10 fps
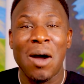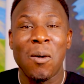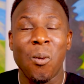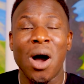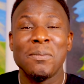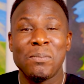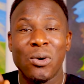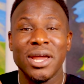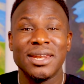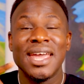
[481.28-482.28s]
at one
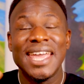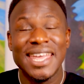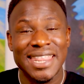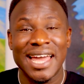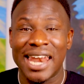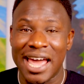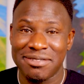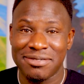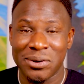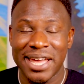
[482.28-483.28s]
point in their
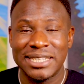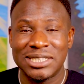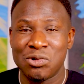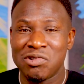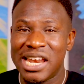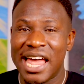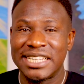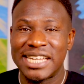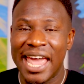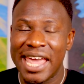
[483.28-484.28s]
life. Okay, so
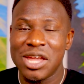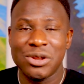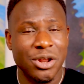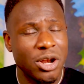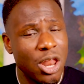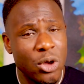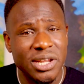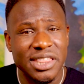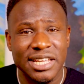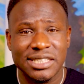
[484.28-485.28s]
realize that, hey, you're not alone
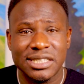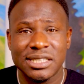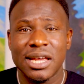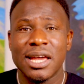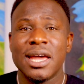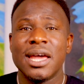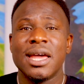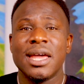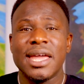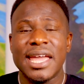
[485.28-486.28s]
in this.
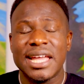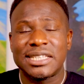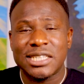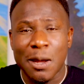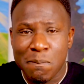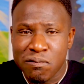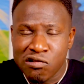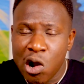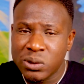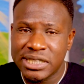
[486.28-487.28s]
It's a
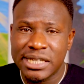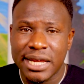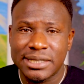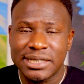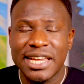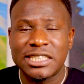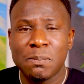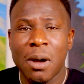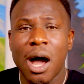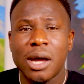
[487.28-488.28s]
process. It's
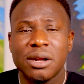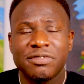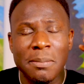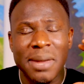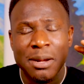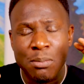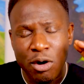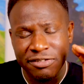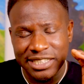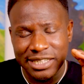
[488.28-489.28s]
part of the
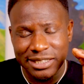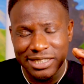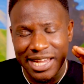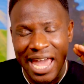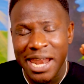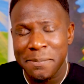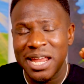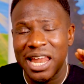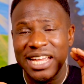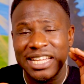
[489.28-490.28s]
metamorphosis. The
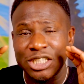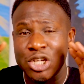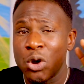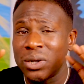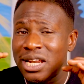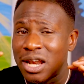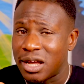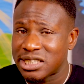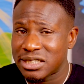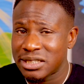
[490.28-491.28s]
caterpillar is totally
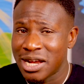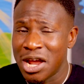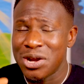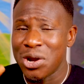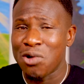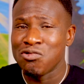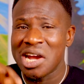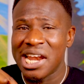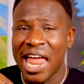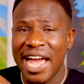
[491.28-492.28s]
lost, not
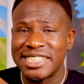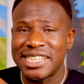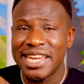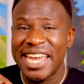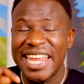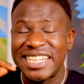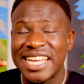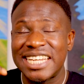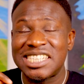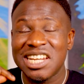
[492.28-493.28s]
realizing it is
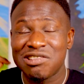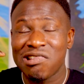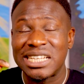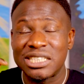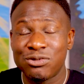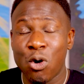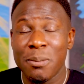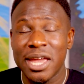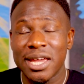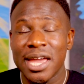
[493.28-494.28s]
actually
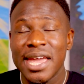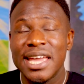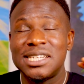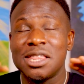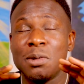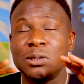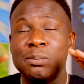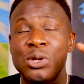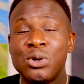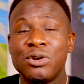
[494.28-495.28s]
transforming into the most
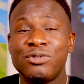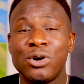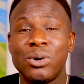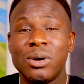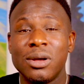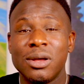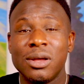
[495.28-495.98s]
beautiful